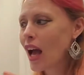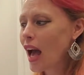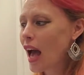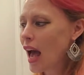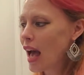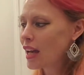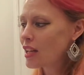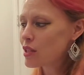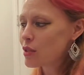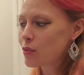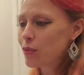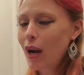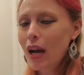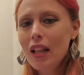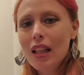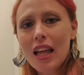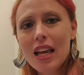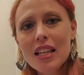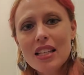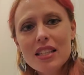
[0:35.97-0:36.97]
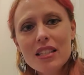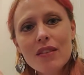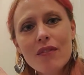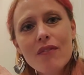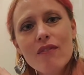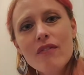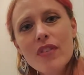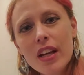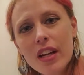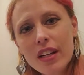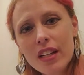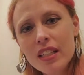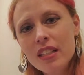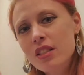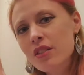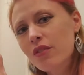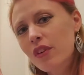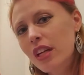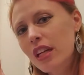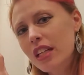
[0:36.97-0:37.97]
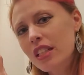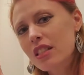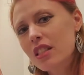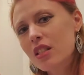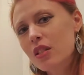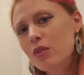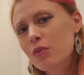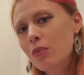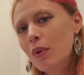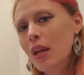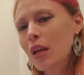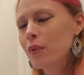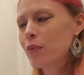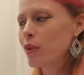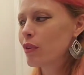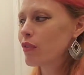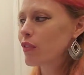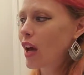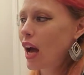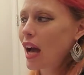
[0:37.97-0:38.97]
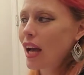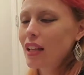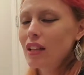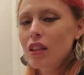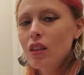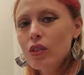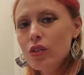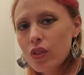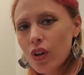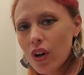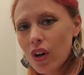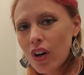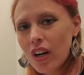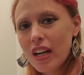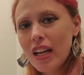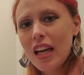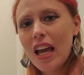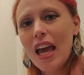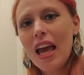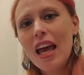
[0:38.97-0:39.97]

as well as some variants. Variants is when we've got dark